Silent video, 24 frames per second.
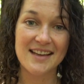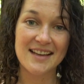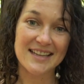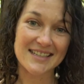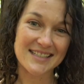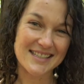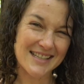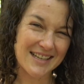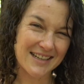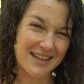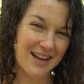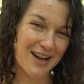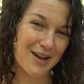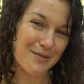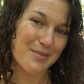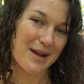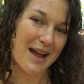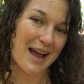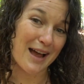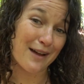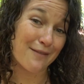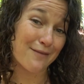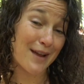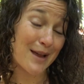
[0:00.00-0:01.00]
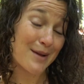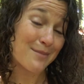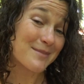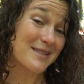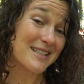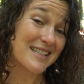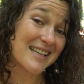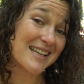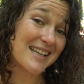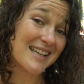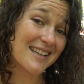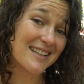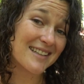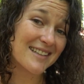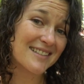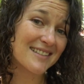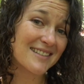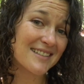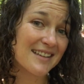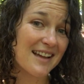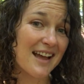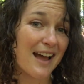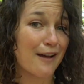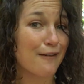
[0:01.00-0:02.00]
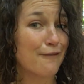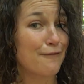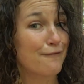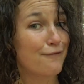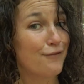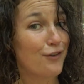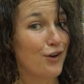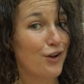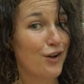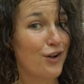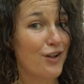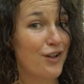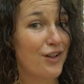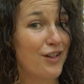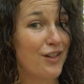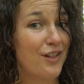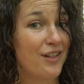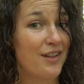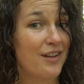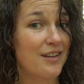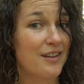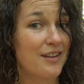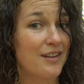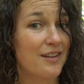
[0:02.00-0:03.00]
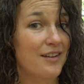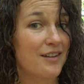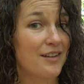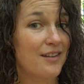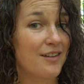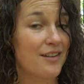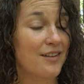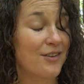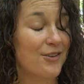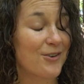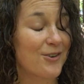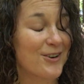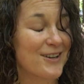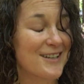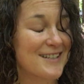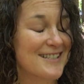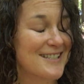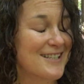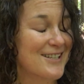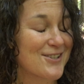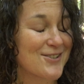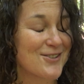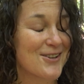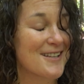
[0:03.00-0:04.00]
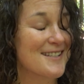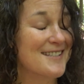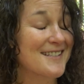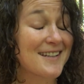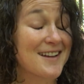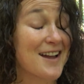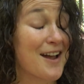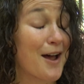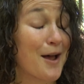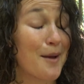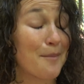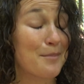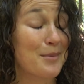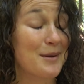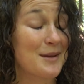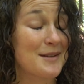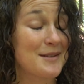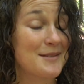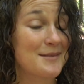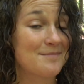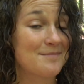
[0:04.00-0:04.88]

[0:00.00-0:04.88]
Is the cup half empty, half full, or is it just a cup?